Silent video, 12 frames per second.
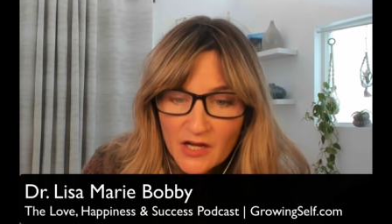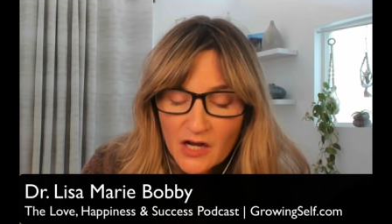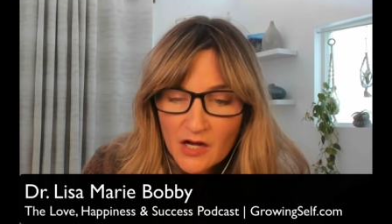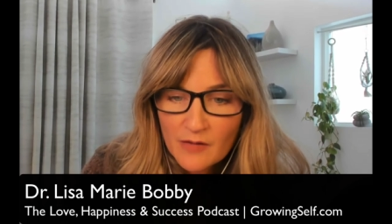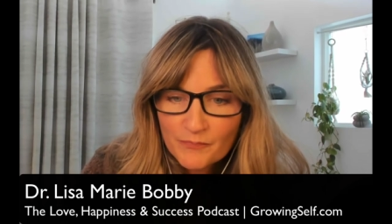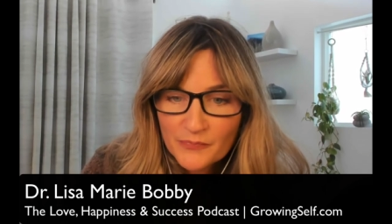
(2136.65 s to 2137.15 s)

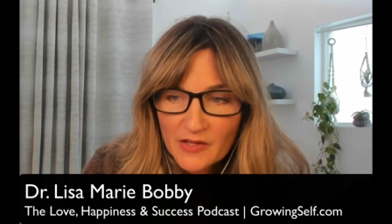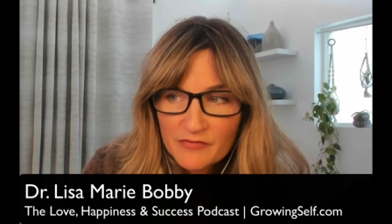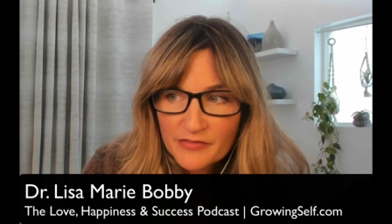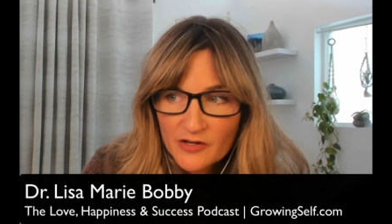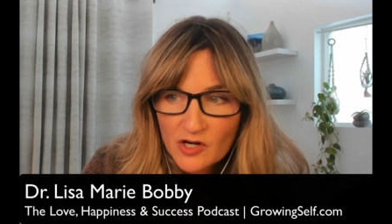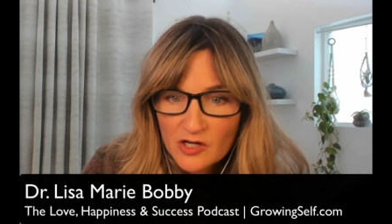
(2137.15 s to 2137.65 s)
um, if
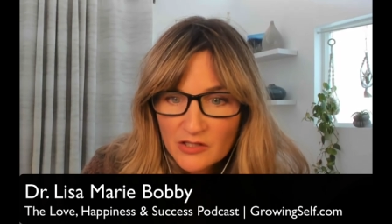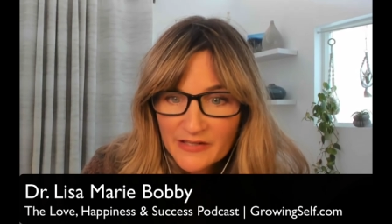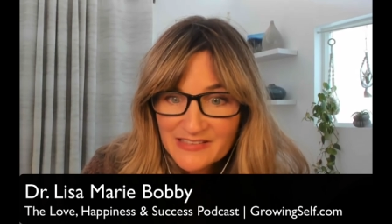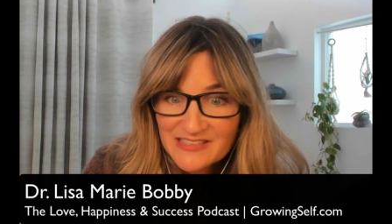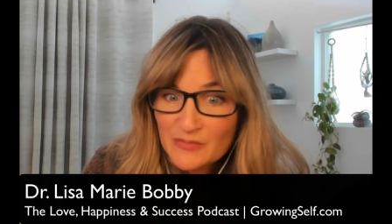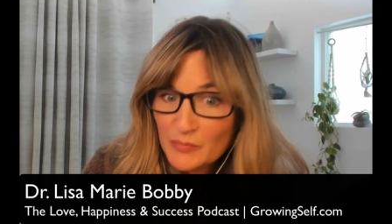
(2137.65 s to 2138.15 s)
there are
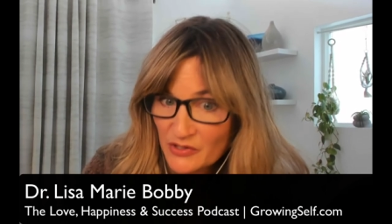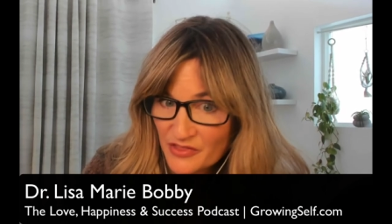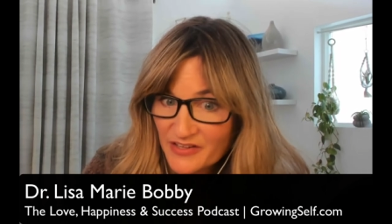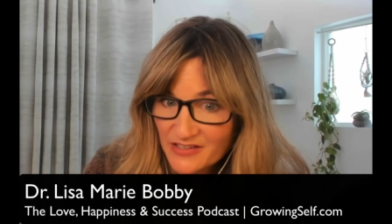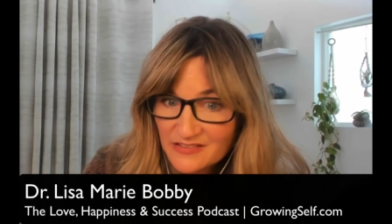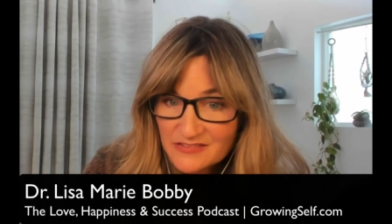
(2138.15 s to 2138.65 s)
like deeper
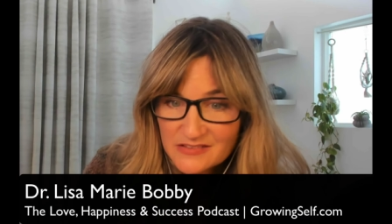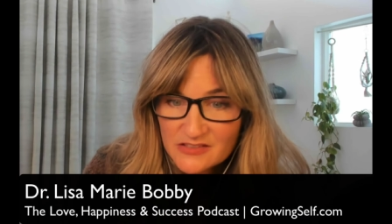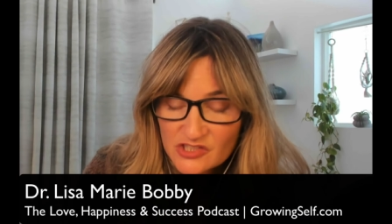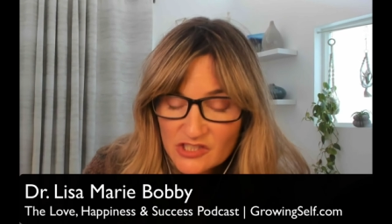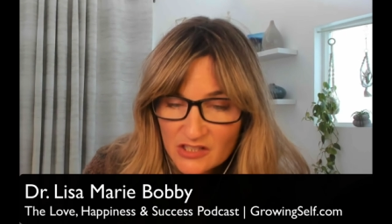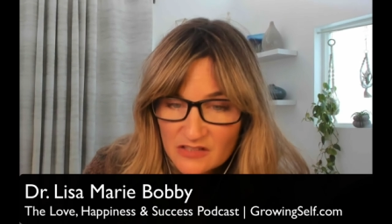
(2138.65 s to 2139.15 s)
things that
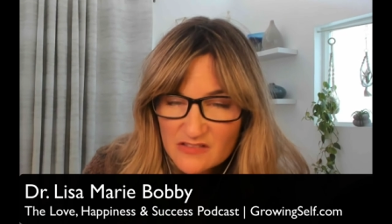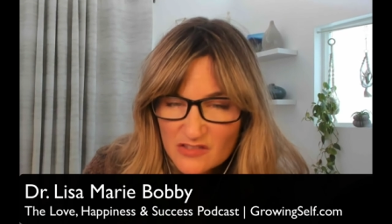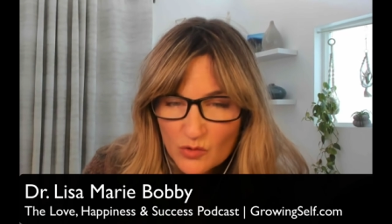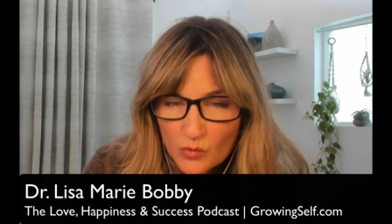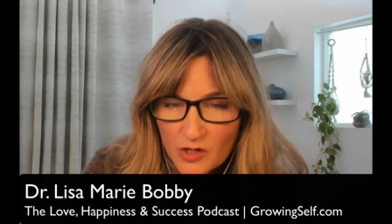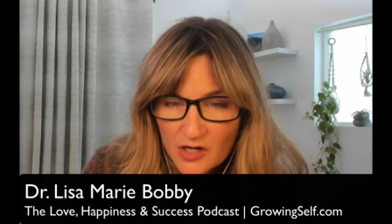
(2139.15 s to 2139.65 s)
she needs to
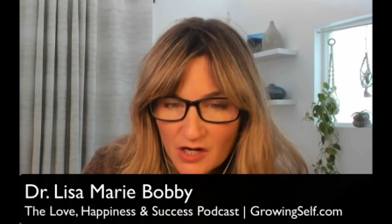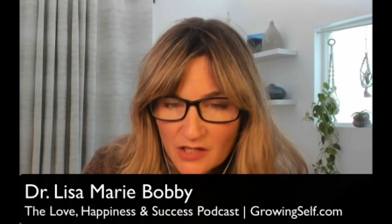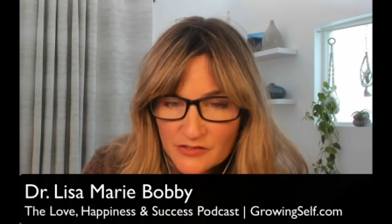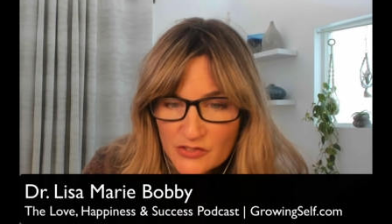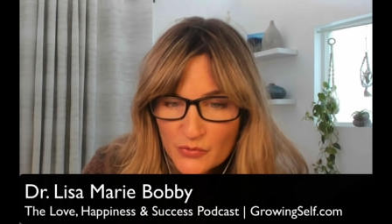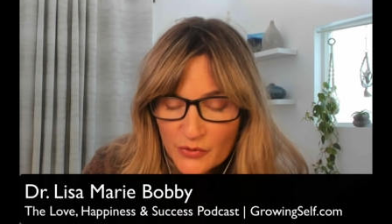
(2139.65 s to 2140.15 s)
work
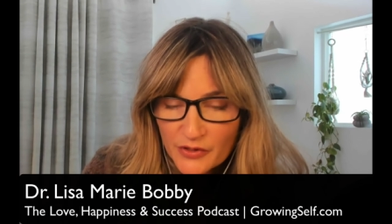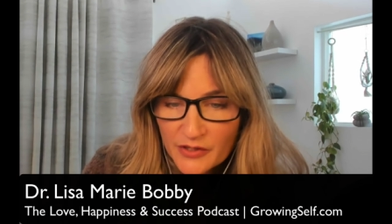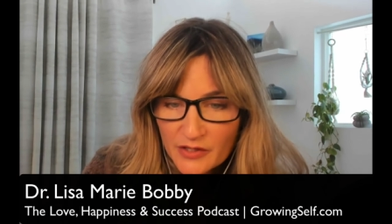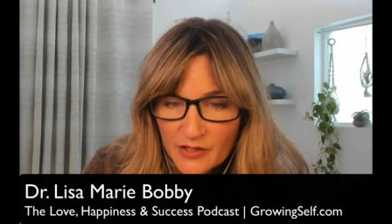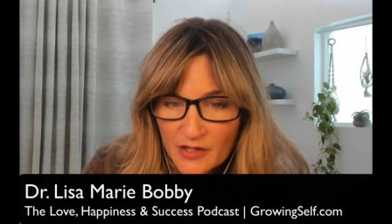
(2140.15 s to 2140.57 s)
on to really